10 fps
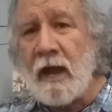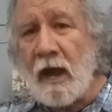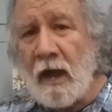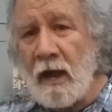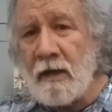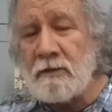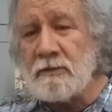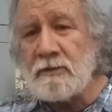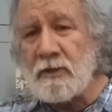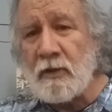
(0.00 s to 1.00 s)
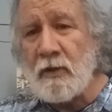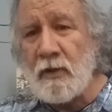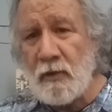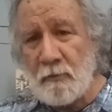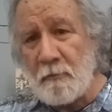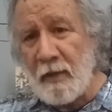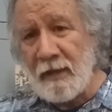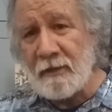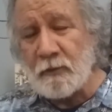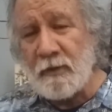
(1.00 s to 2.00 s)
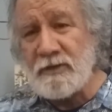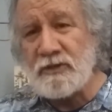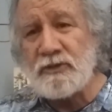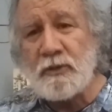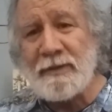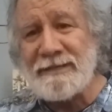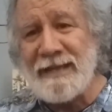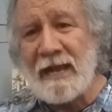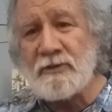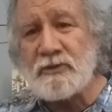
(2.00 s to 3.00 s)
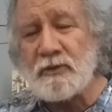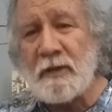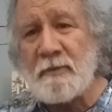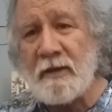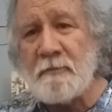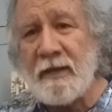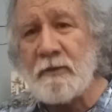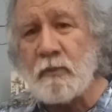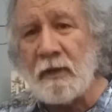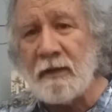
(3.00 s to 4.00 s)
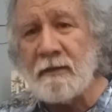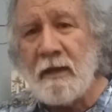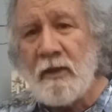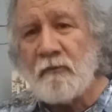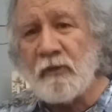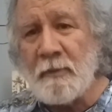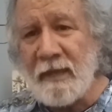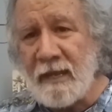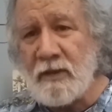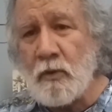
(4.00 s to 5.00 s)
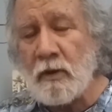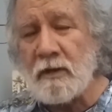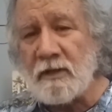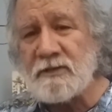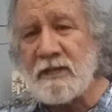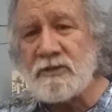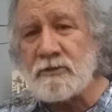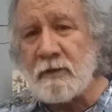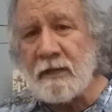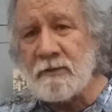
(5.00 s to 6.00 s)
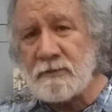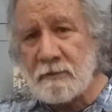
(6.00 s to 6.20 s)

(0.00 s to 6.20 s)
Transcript: Uncle Ben, we just do a down strum on beat 1 from the E chord, all 6 strings.